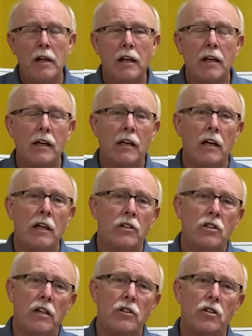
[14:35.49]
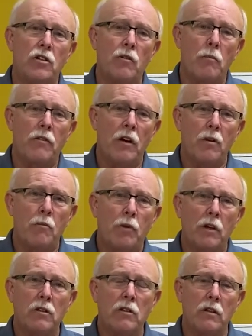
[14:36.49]
It changes from third
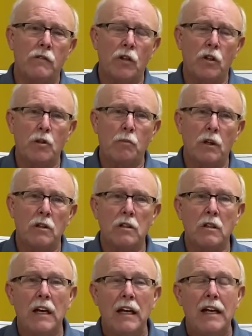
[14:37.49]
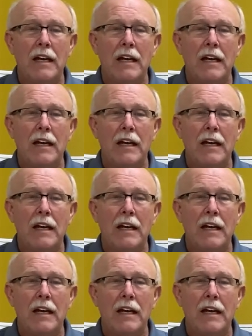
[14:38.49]
person to first person.